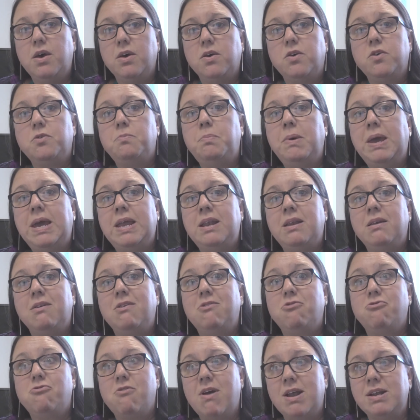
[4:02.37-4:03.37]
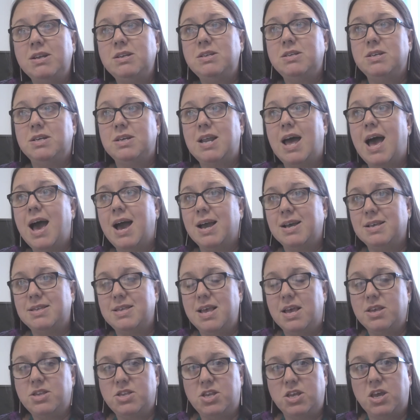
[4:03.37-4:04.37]
Because being granted
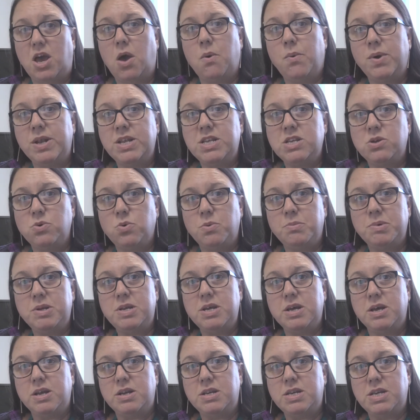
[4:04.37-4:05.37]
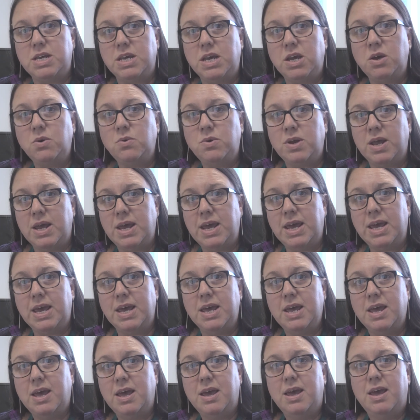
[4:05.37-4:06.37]
access to go into a maternity unit
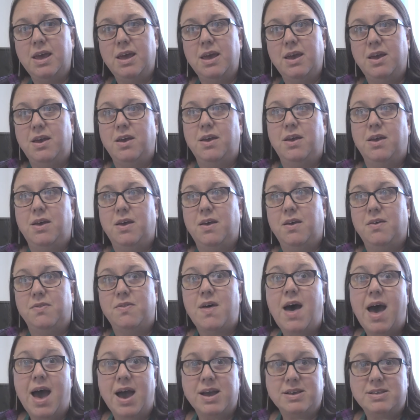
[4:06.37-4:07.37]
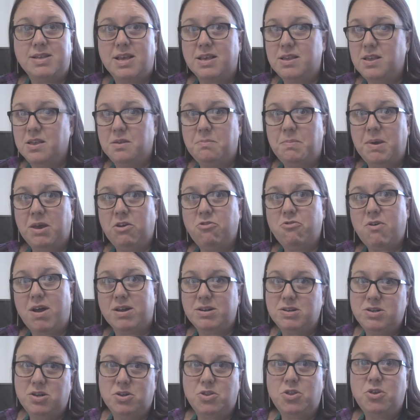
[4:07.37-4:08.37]
that access has been
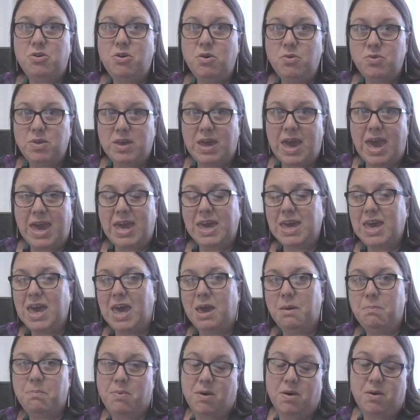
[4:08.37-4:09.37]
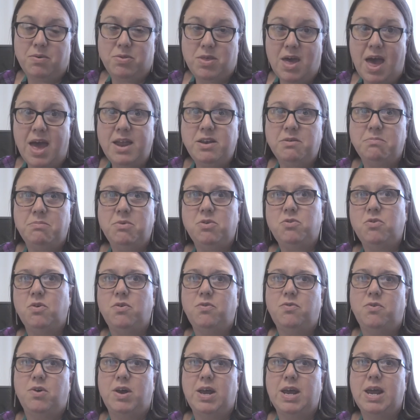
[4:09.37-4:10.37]
granted through the gatekeeper, the head of
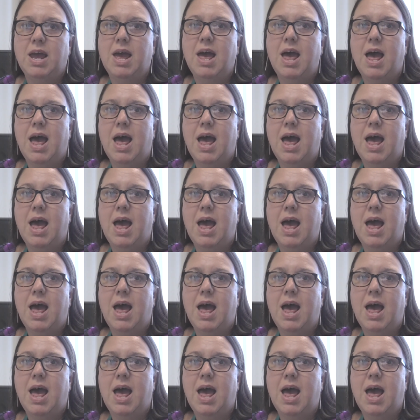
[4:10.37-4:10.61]
midwifery,